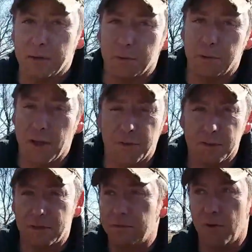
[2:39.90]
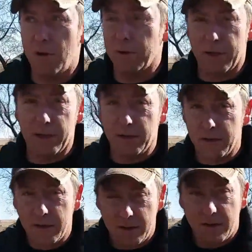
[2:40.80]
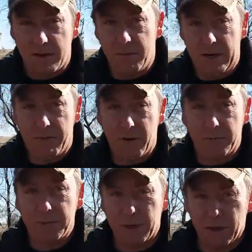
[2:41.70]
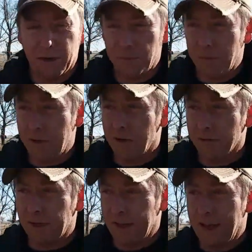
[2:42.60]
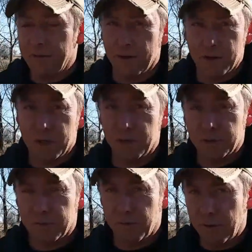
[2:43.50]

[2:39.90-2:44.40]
We'll do that this fall yet, or whatever, so we get a little bit better, like a heavier shelter for